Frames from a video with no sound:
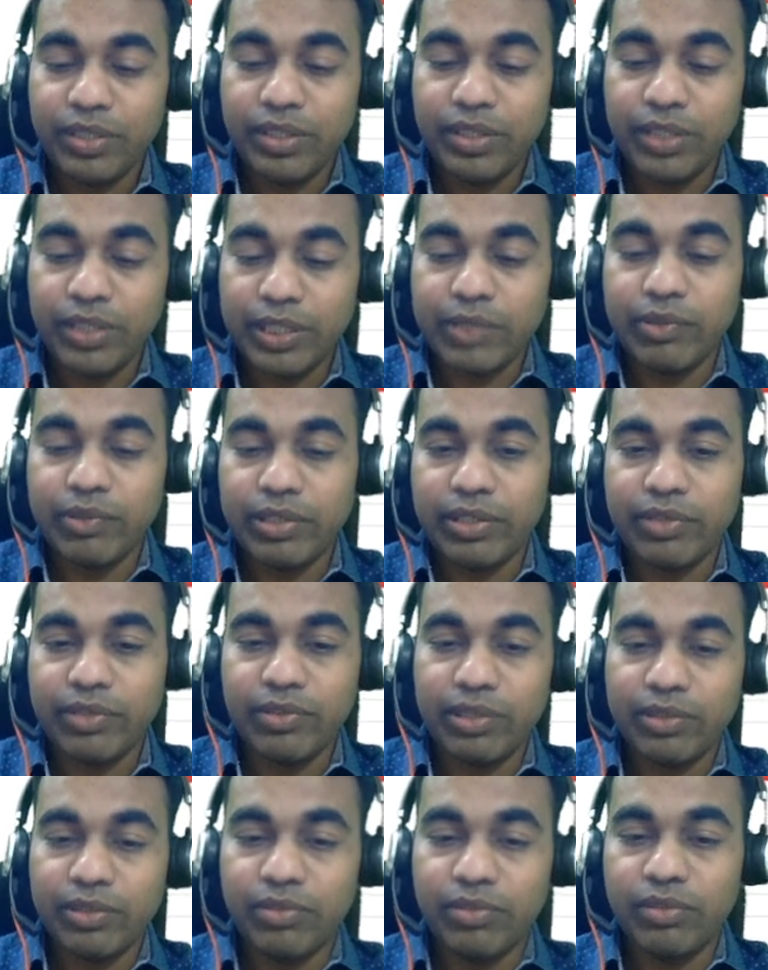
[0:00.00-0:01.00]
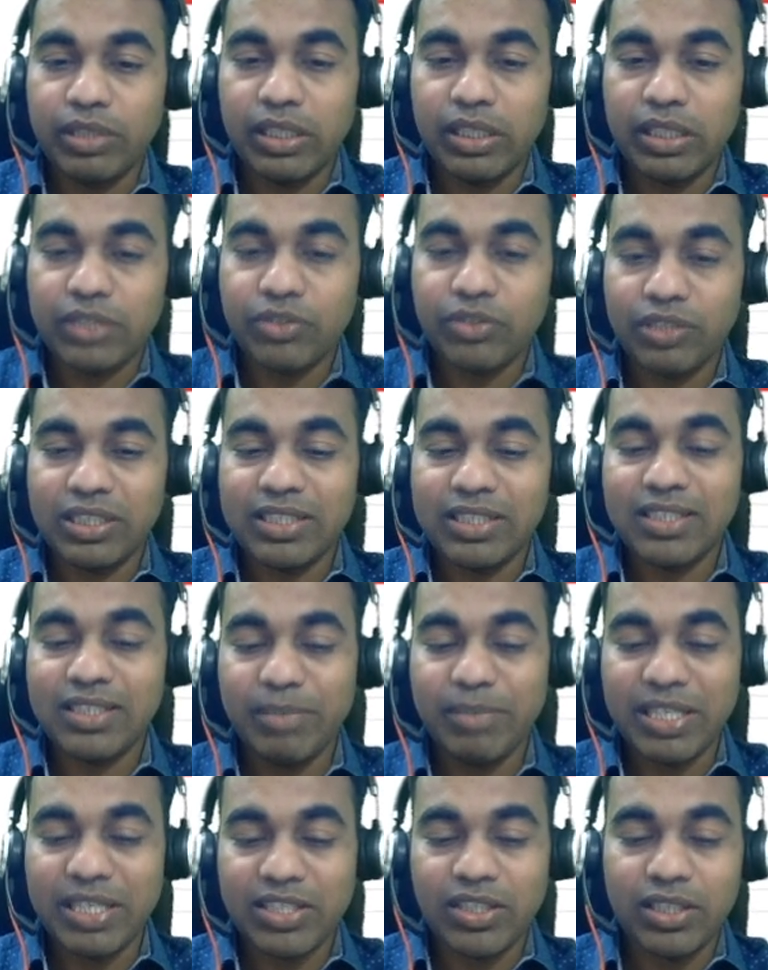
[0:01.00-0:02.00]
equal to null, so this is the
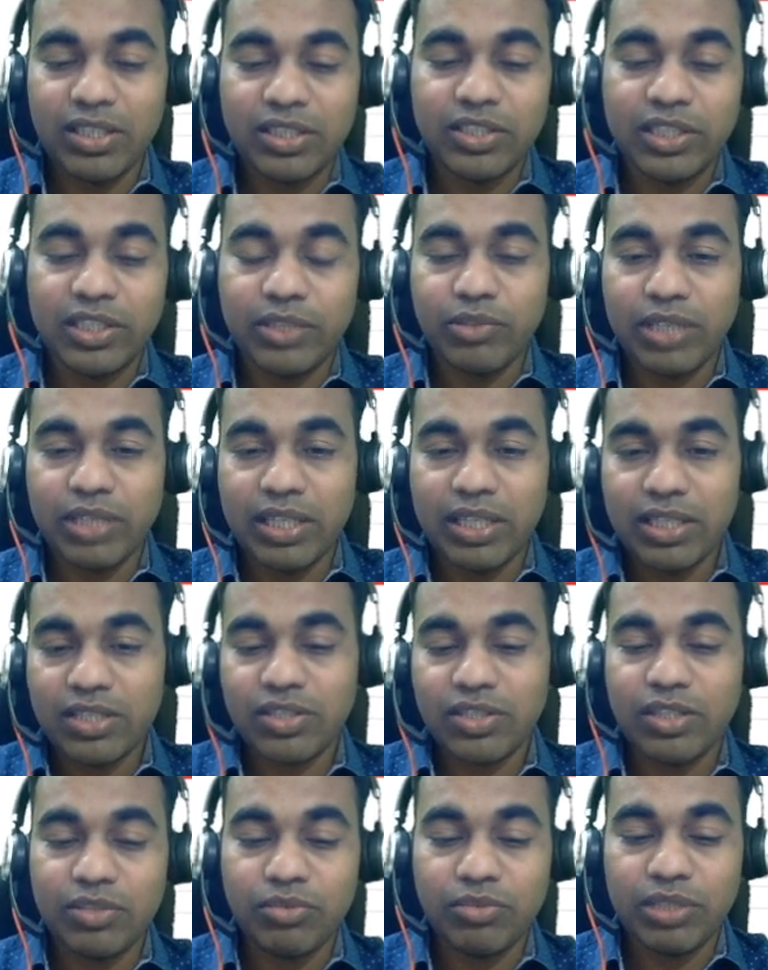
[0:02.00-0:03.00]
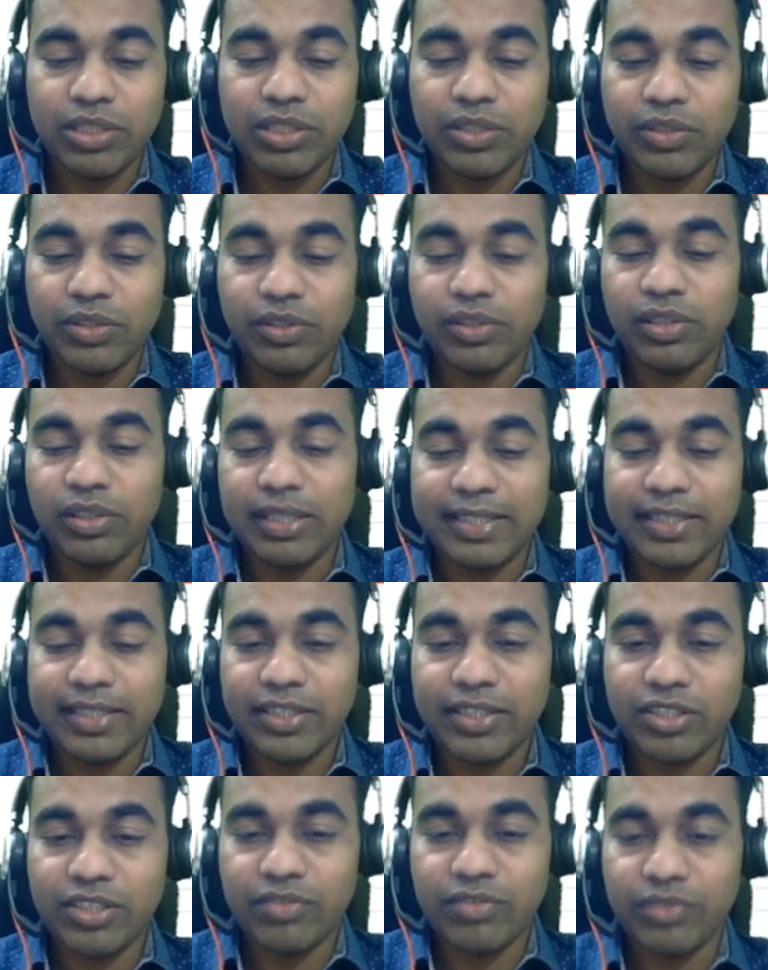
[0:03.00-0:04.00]
base condition. You can discuss with your like
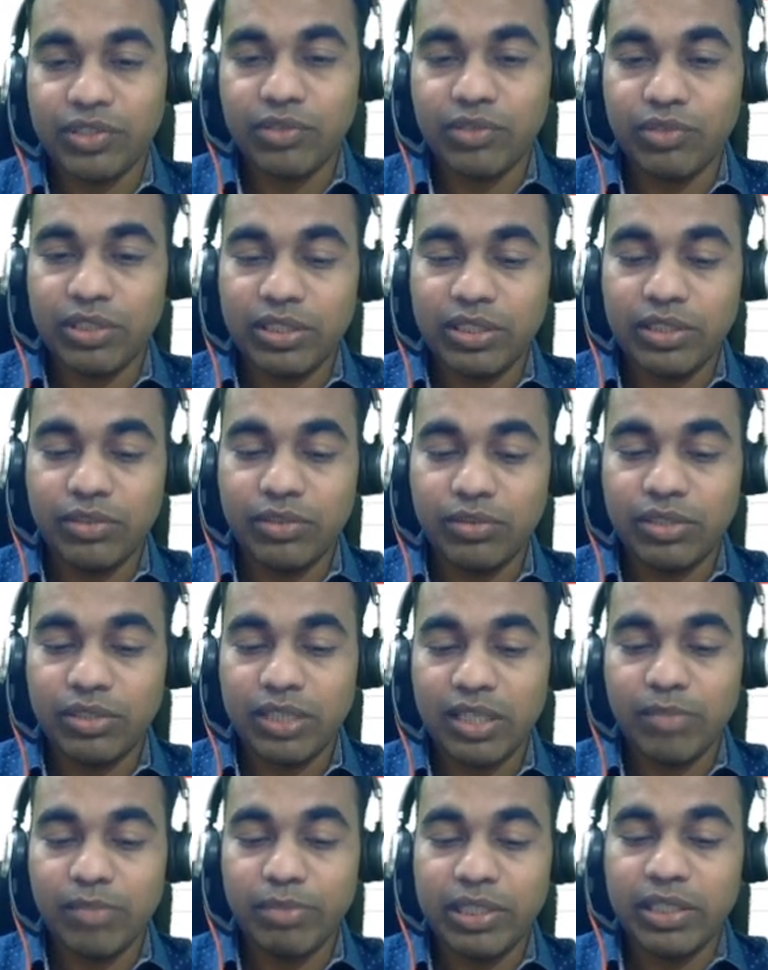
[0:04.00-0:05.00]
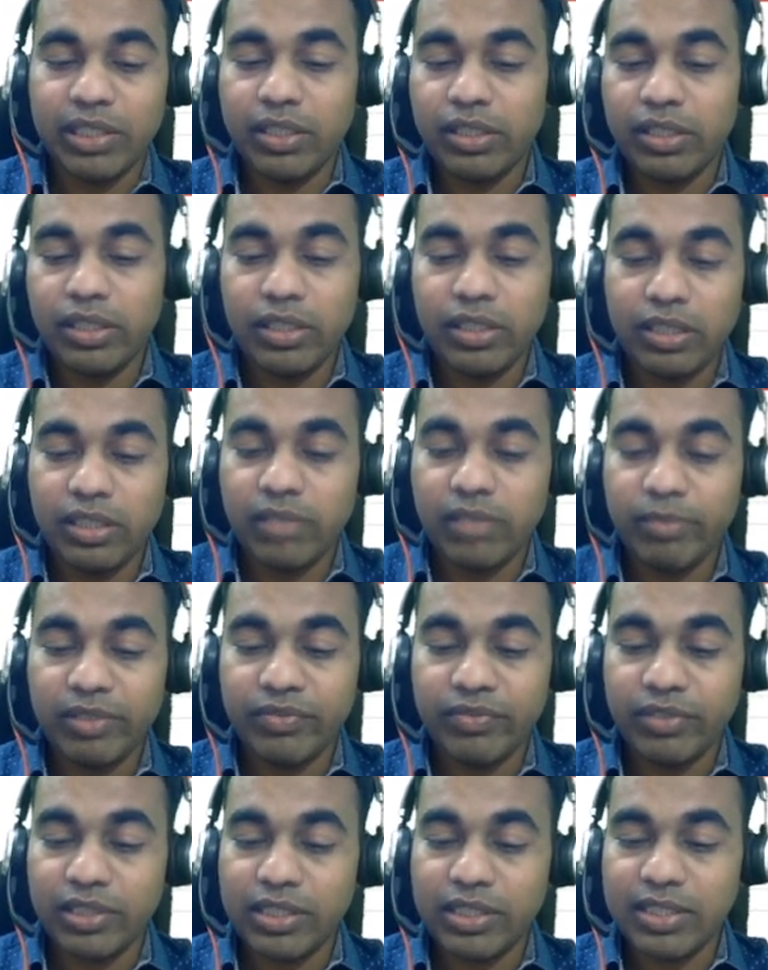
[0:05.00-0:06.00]
interviewer whether root can be null or not, but
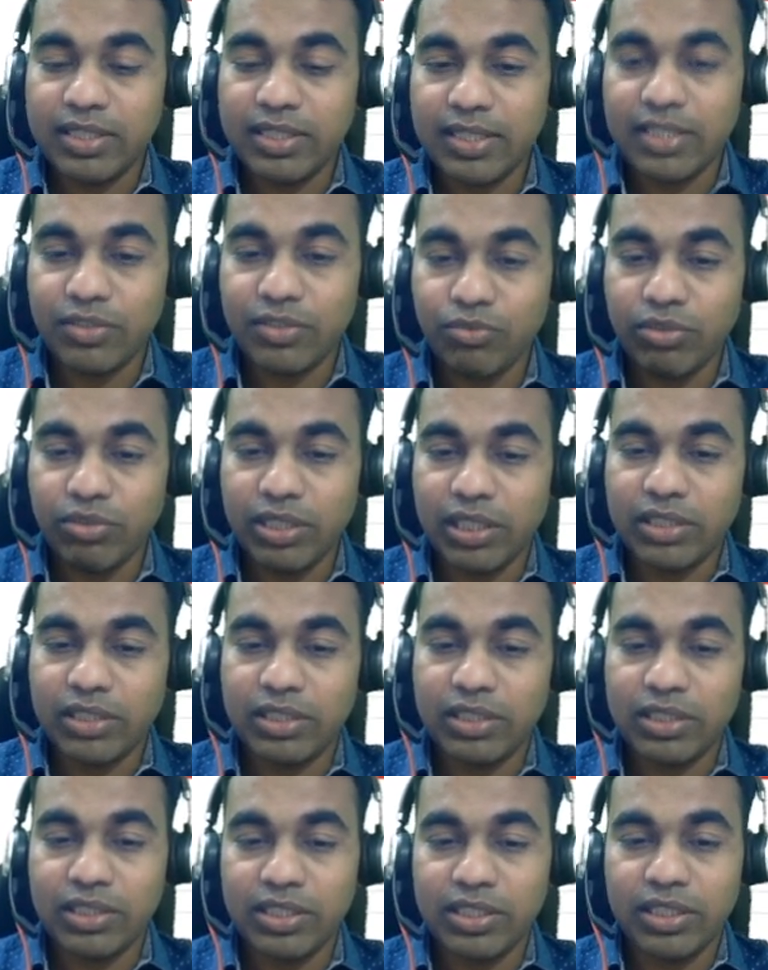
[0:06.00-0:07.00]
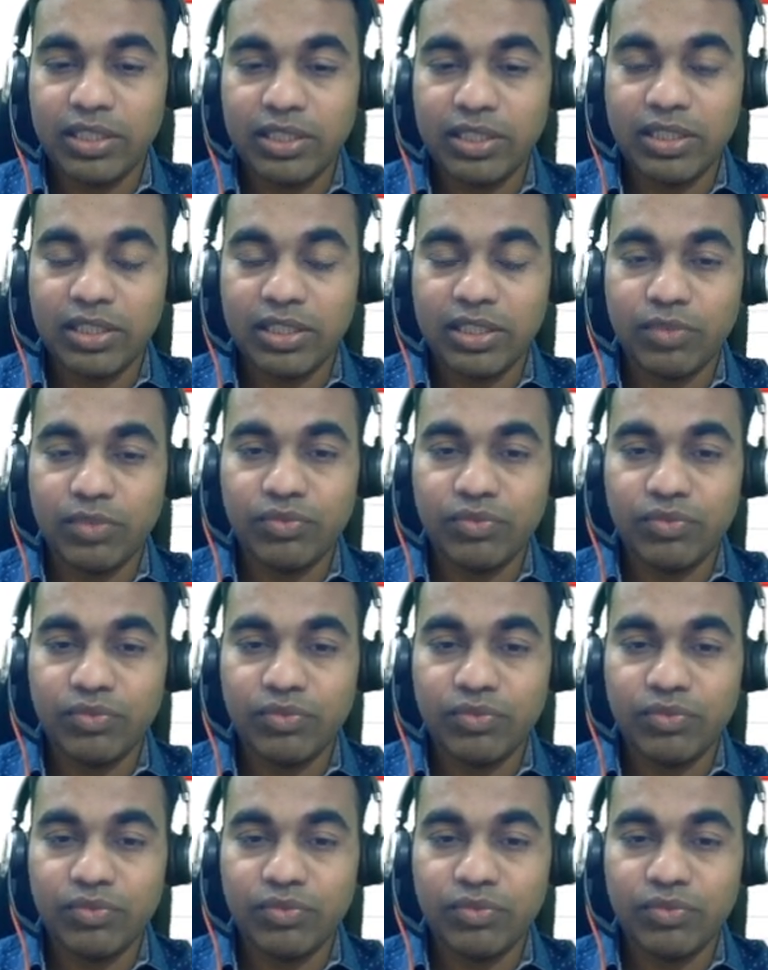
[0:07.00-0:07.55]
for this case we are just returning